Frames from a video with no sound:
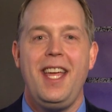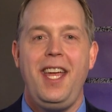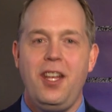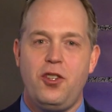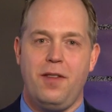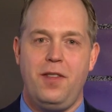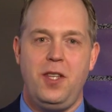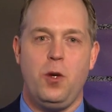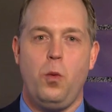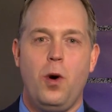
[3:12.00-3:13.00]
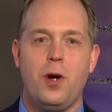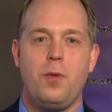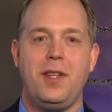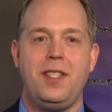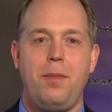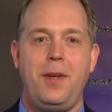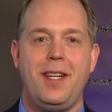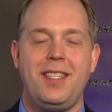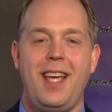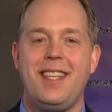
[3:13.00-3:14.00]
Each of these award
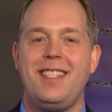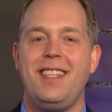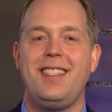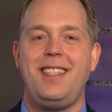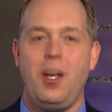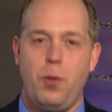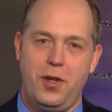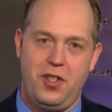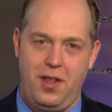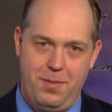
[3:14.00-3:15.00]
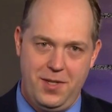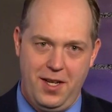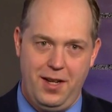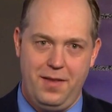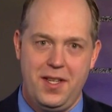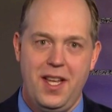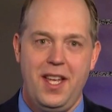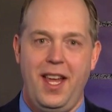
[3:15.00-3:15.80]
recipients has distinguished themselves